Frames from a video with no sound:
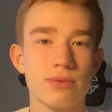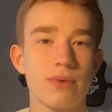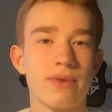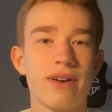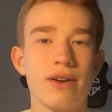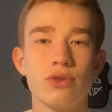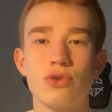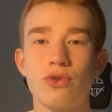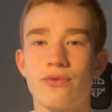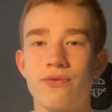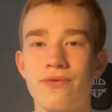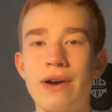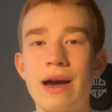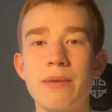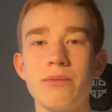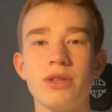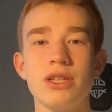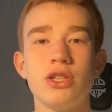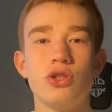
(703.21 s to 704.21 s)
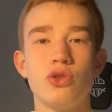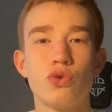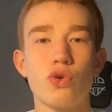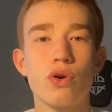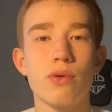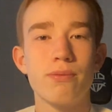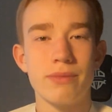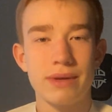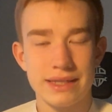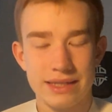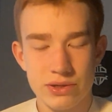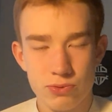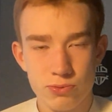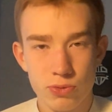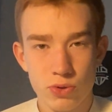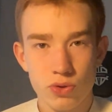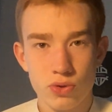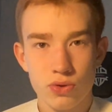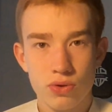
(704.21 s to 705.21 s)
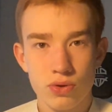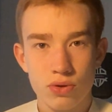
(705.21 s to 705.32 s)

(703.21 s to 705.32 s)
without your family. You're miserable.